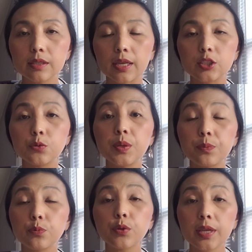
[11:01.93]
and to be
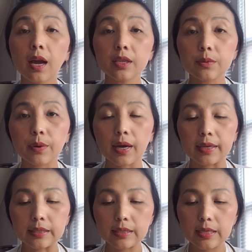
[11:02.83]

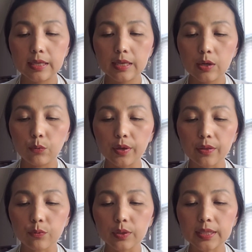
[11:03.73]
preoccupied
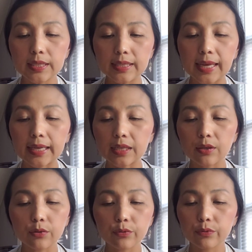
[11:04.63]
with really
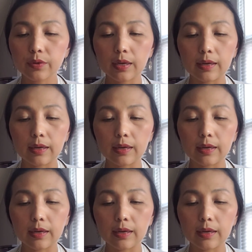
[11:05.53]
negative,